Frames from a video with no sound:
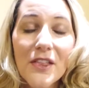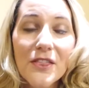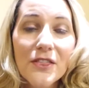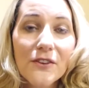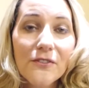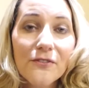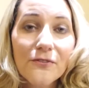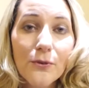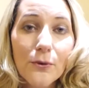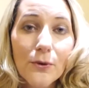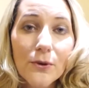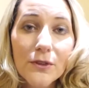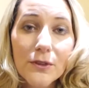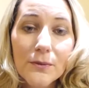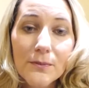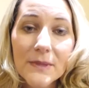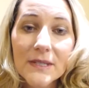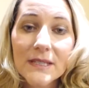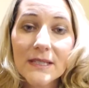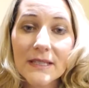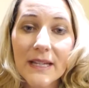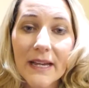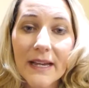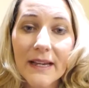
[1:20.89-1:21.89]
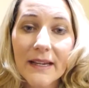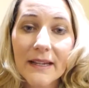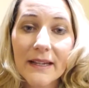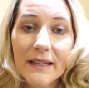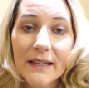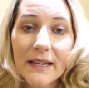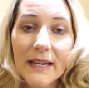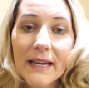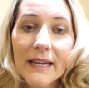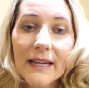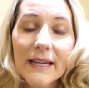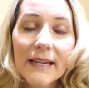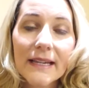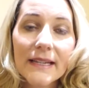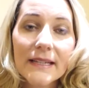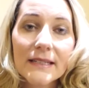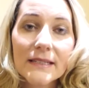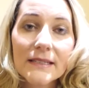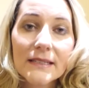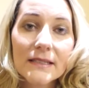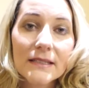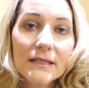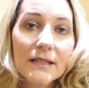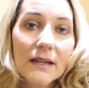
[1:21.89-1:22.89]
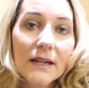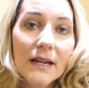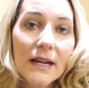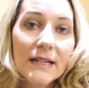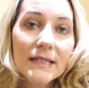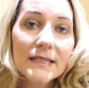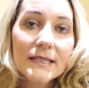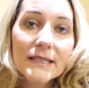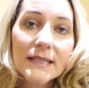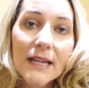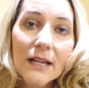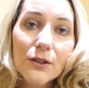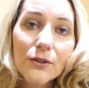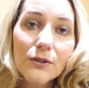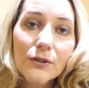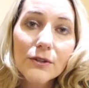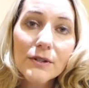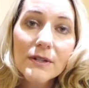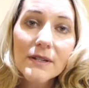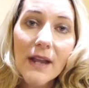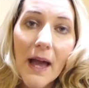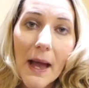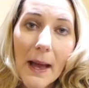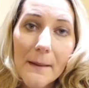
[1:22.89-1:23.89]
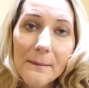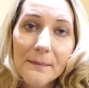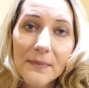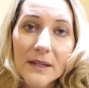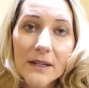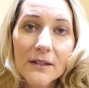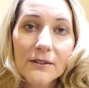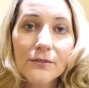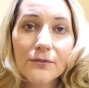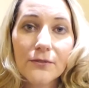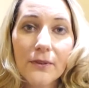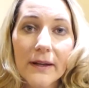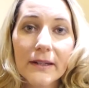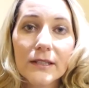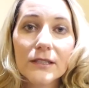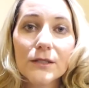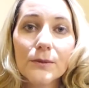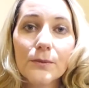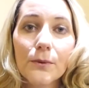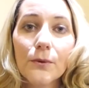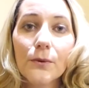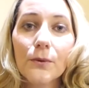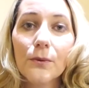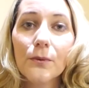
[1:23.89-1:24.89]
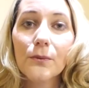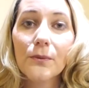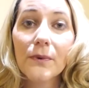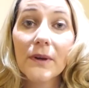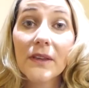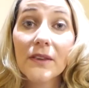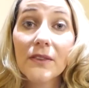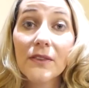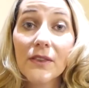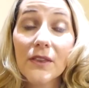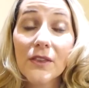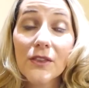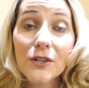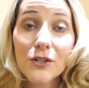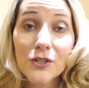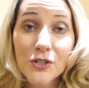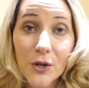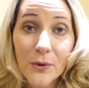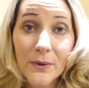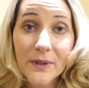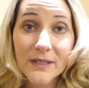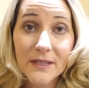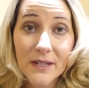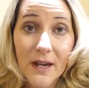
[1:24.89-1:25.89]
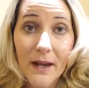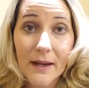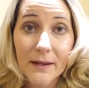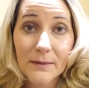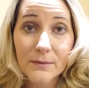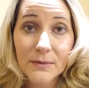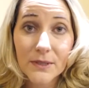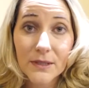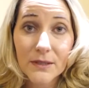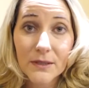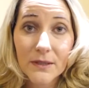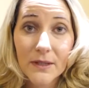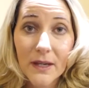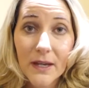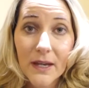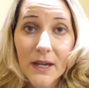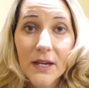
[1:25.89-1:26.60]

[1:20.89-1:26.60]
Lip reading: The fourth mistake is a seller not being flexible with the showing times.